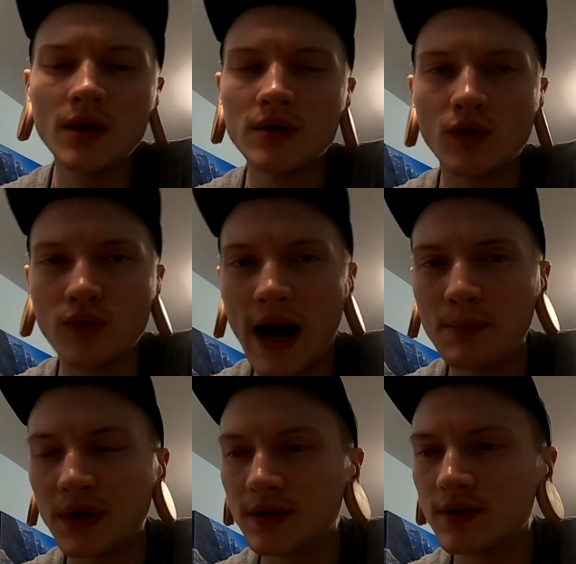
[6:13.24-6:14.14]
you'll
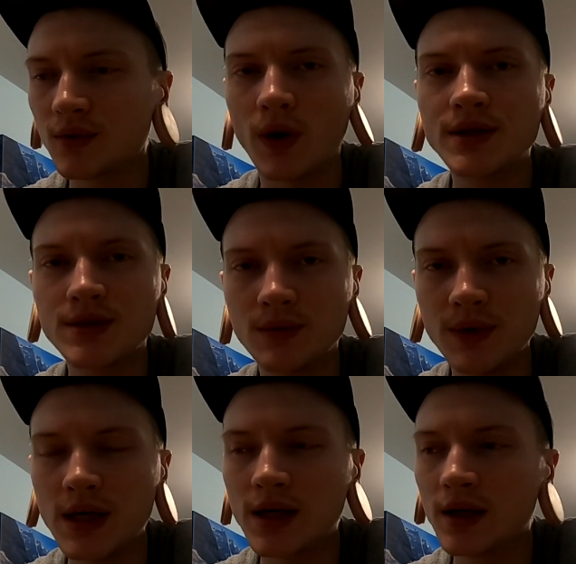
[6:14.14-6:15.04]
wrap it twice a
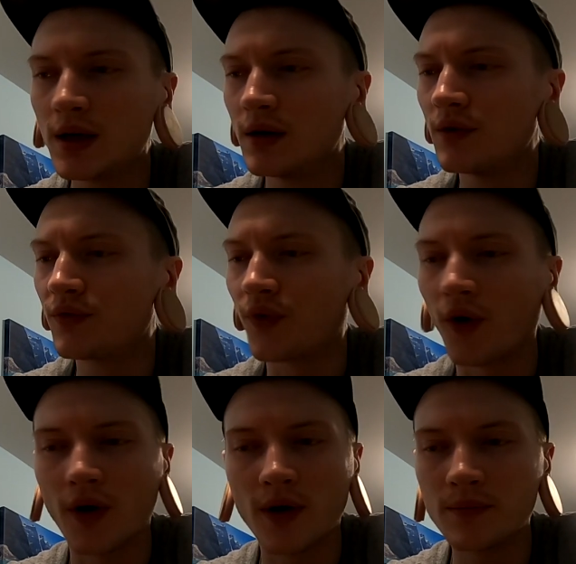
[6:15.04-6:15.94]
week
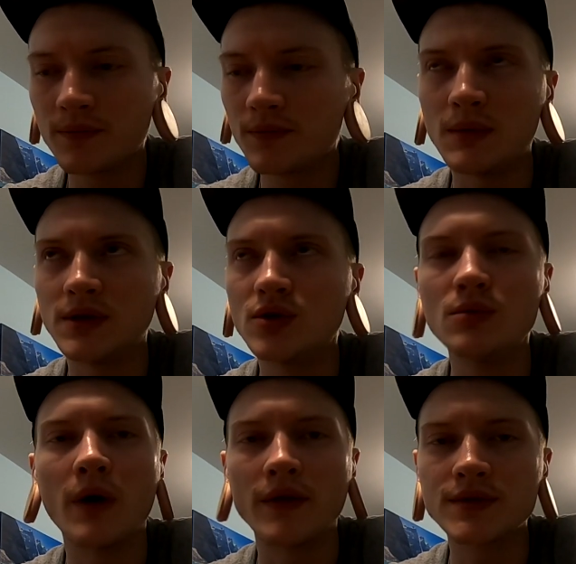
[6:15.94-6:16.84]
for maybe
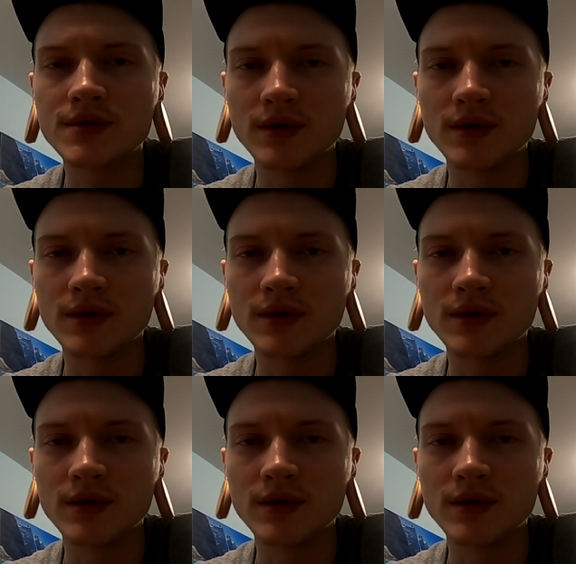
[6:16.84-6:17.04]
2 months.